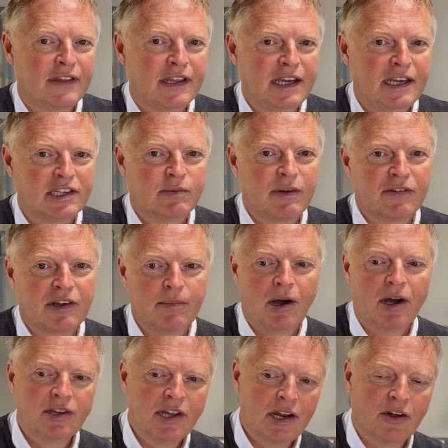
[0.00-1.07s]
the Swift
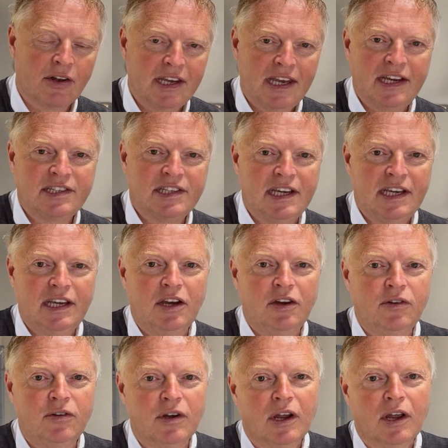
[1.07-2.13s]
command and they've got the
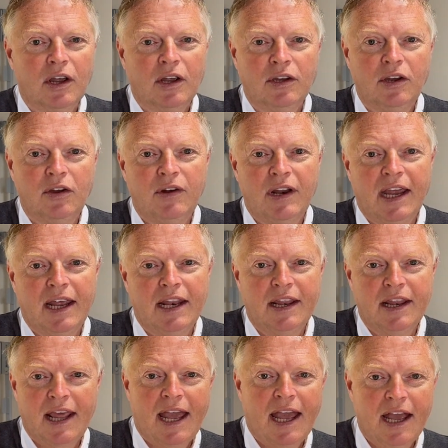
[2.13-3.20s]
ECU unit in
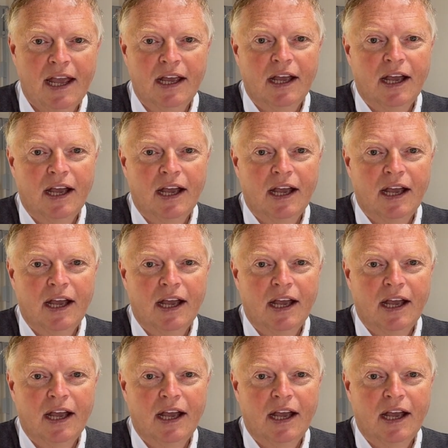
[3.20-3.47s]
there,